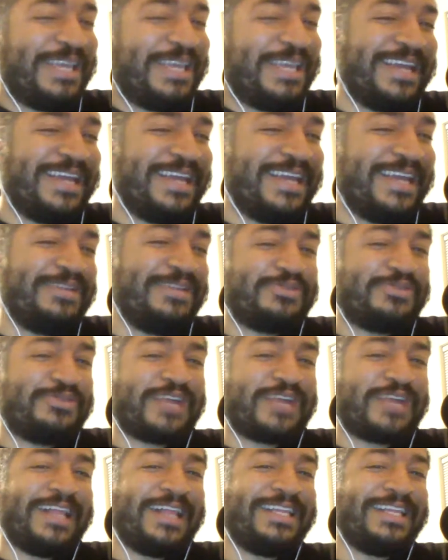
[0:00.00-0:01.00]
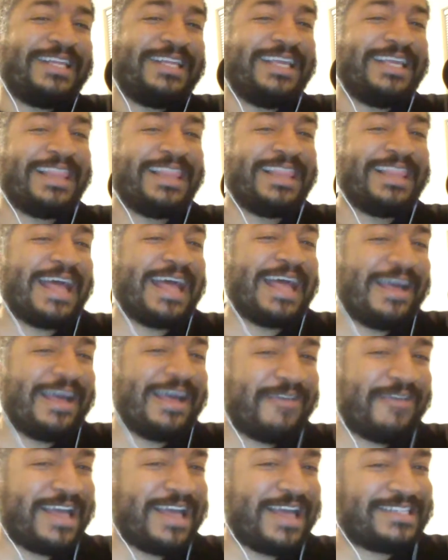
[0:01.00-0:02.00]
Y'all keep net neutrality
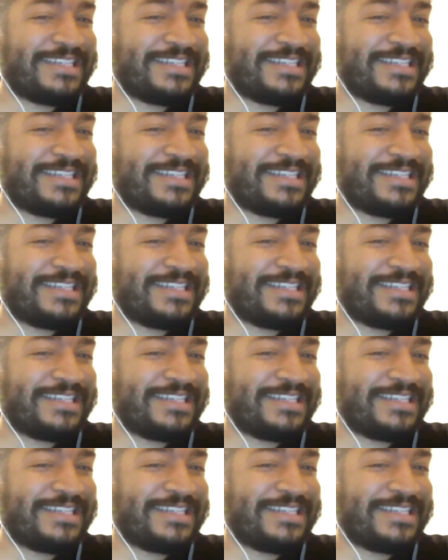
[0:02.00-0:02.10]
alive.